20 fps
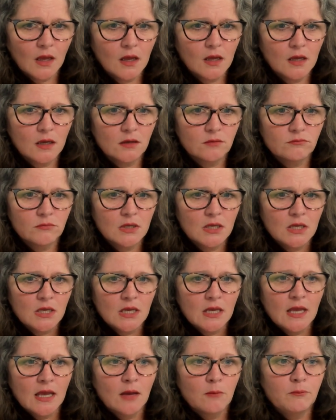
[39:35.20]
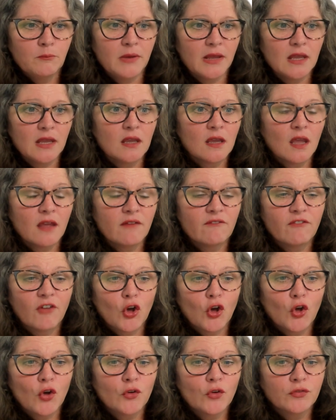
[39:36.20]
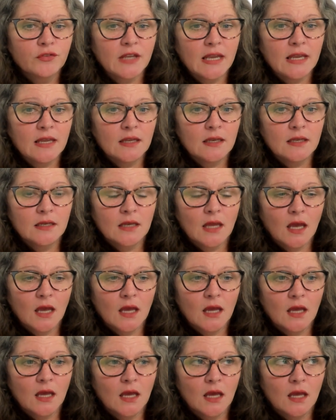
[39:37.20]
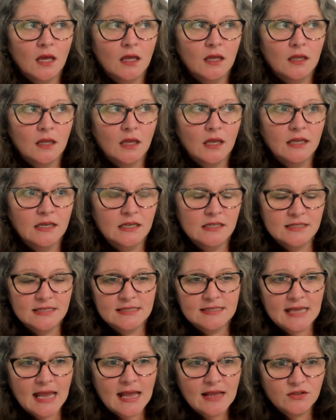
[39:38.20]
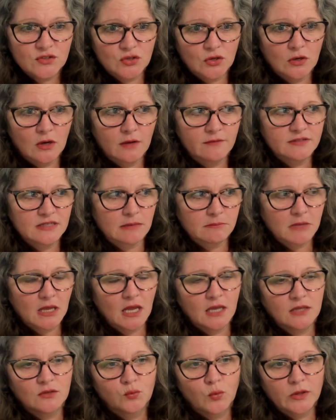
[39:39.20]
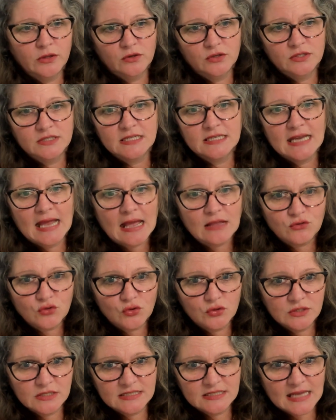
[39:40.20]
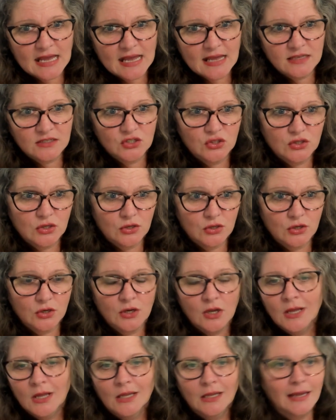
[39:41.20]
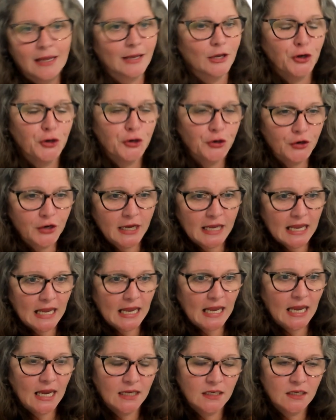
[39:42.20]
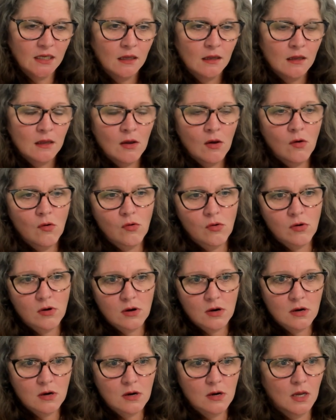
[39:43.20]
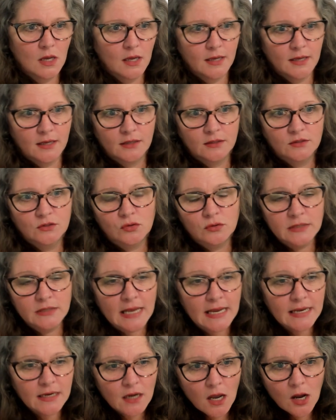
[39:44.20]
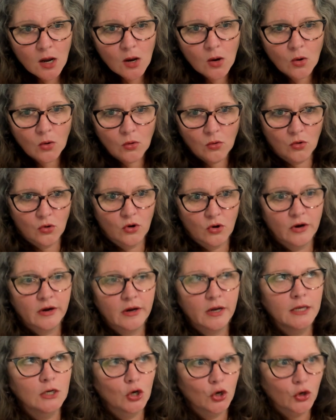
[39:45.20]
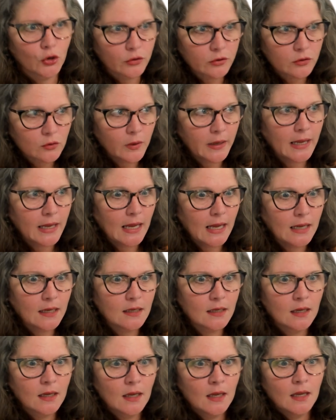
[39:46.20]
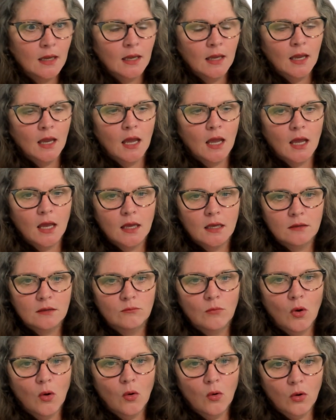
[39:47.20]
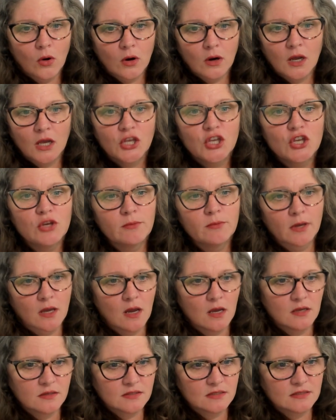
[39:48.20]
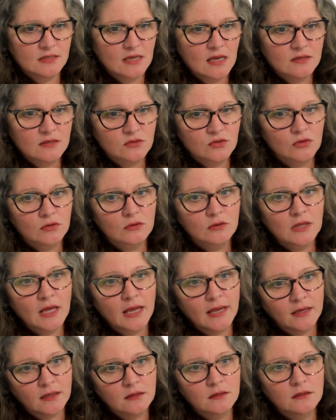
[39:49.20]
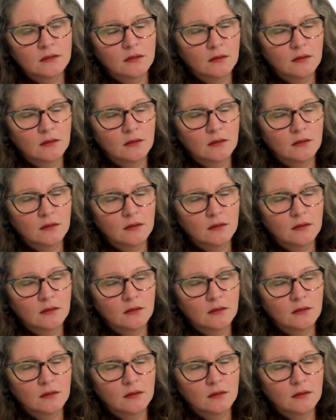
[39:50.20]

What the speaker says: um, being involved in a disaster of some kind, whether it's a natural disaster like a hurricane or a tornado or an earthquake, or a human caused disaster like